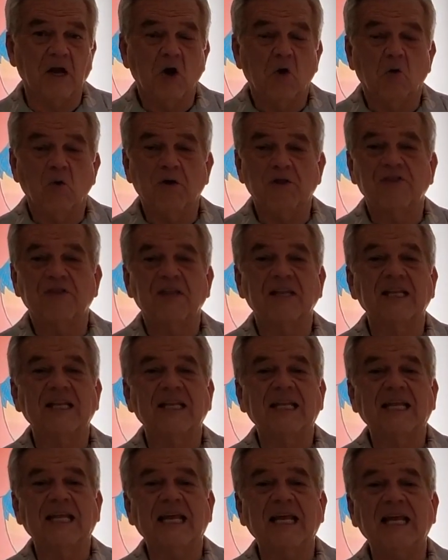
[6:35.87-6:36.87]
with the
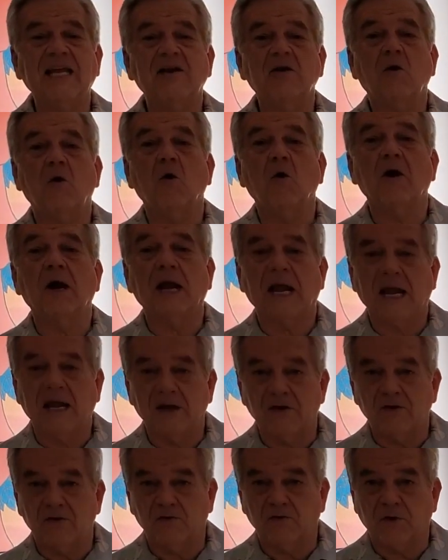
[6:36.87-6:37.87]
lead or
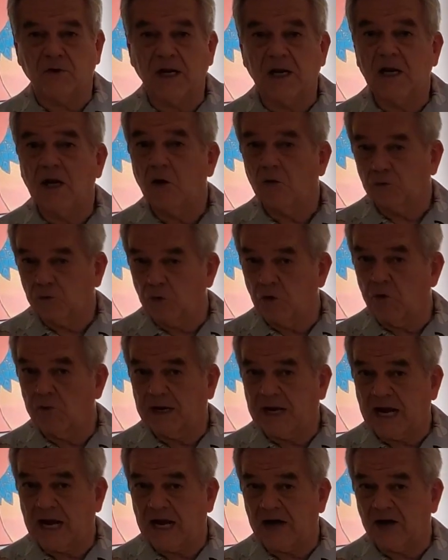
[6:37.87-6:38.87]
entry room
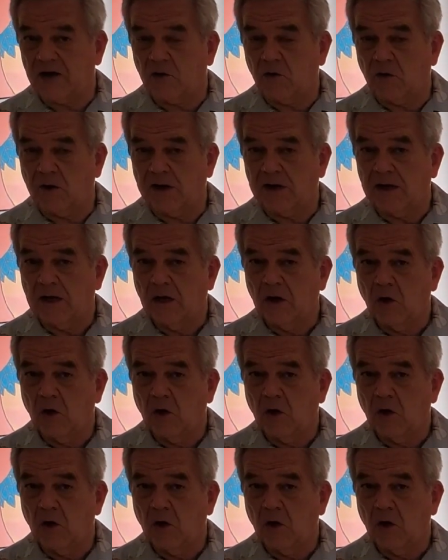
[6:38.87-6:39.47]
category,